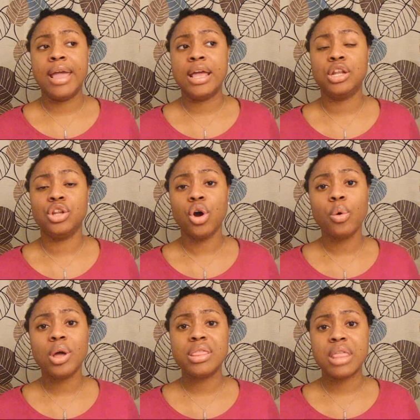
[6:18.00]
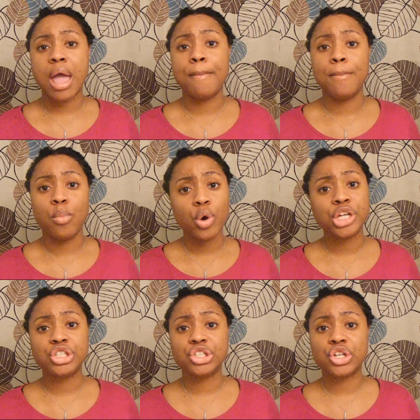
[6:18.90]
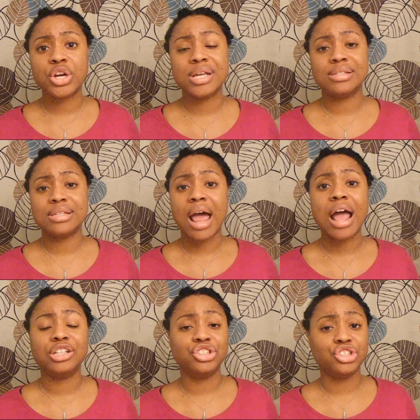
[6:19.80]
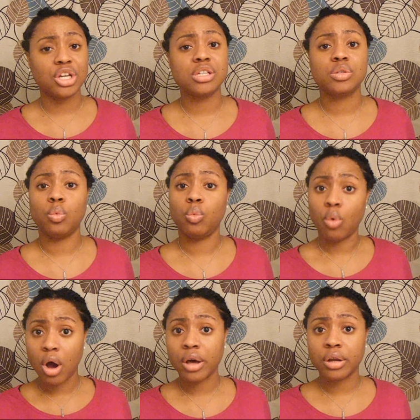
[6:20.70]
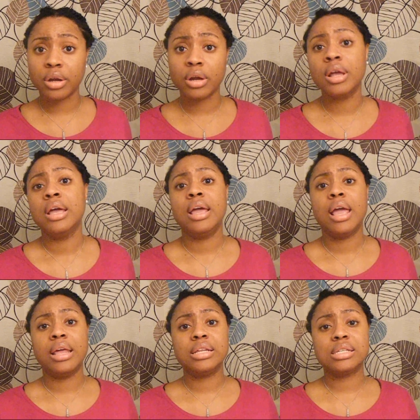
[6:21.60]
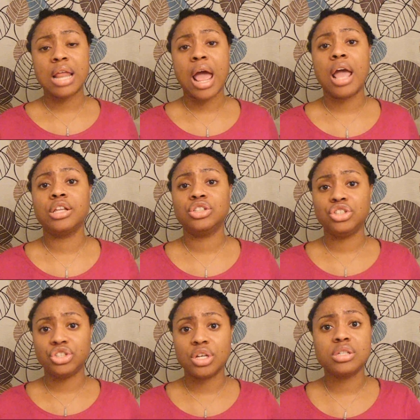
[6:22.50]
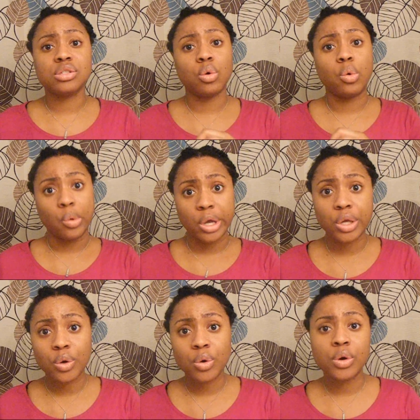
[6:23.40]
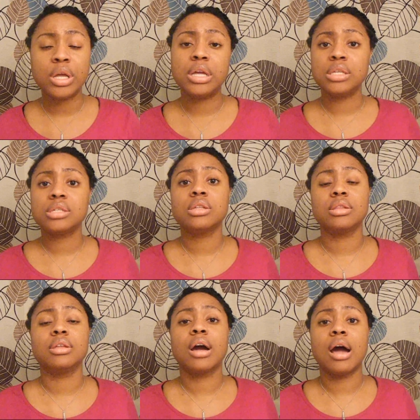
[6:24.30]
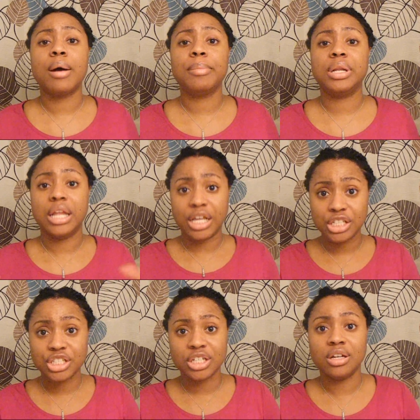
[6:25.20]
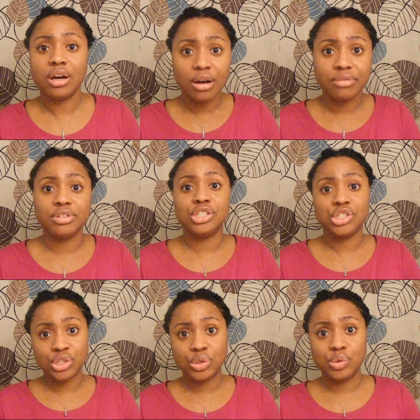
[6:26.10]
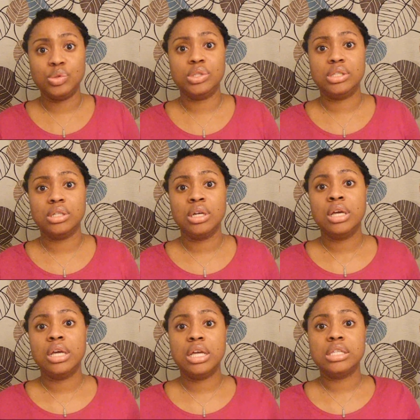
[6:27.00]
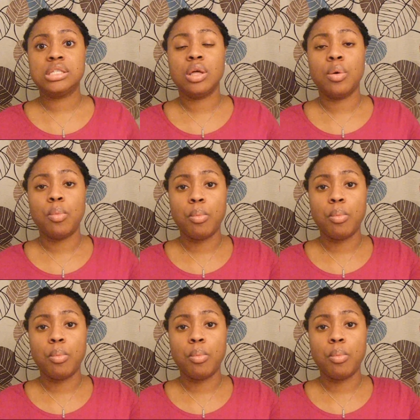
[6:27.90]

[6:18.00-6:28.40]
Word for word: and knowing that moisture is not just water and it's not just oil it's the combination of the two it's